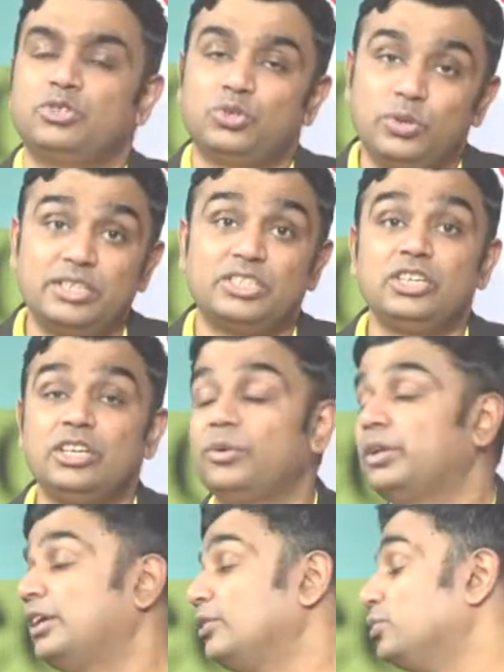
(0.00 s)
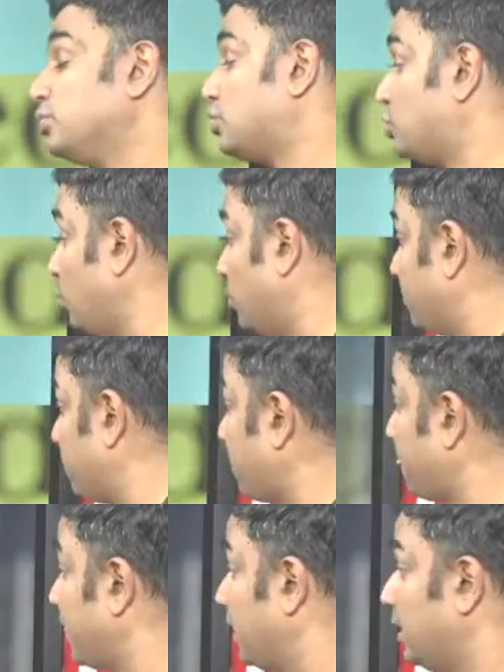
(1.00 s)
So, let's see how that goes. So,
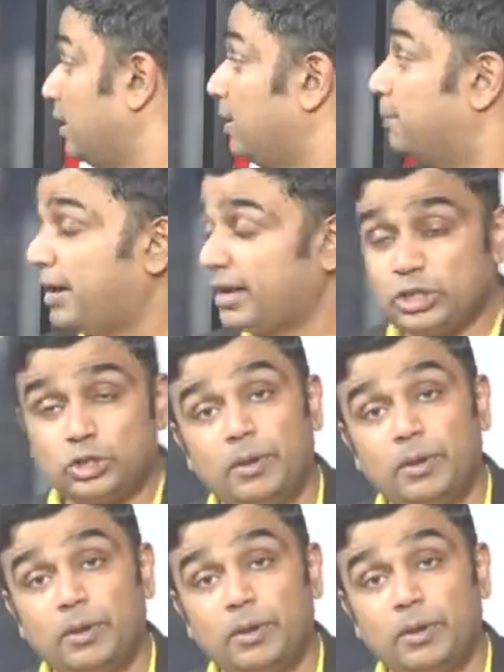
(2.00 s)
Paras